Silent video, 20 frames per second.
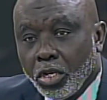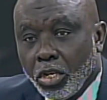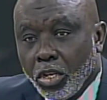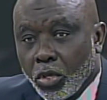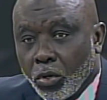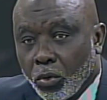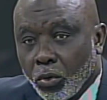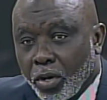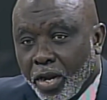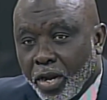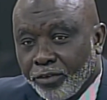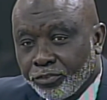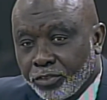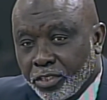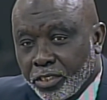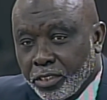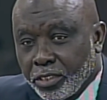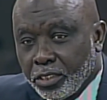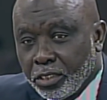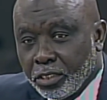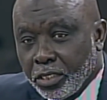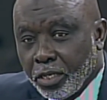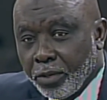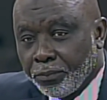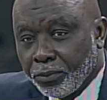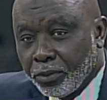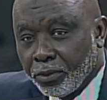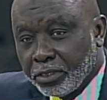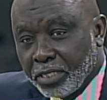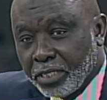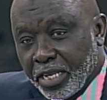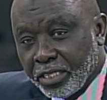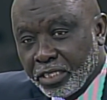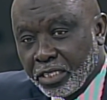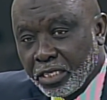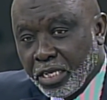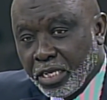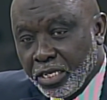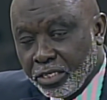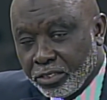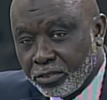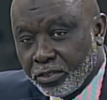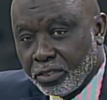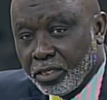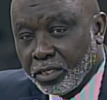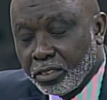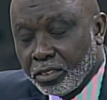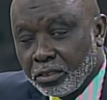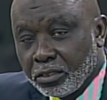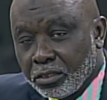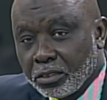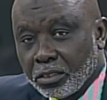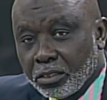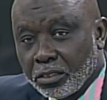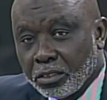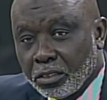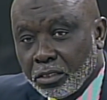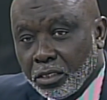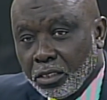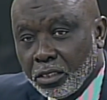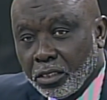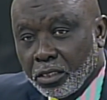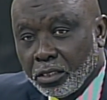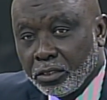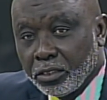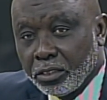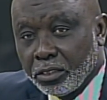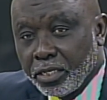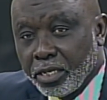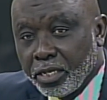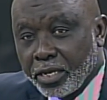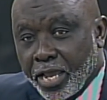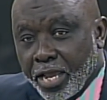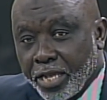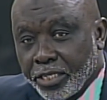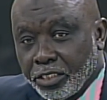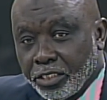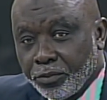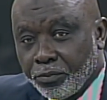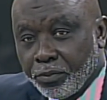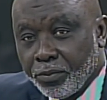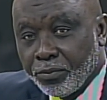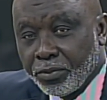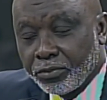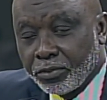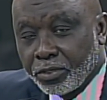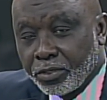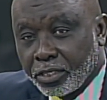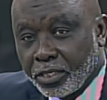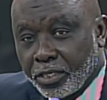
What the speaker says: No, after the April 10th incident, the then IGP Mr.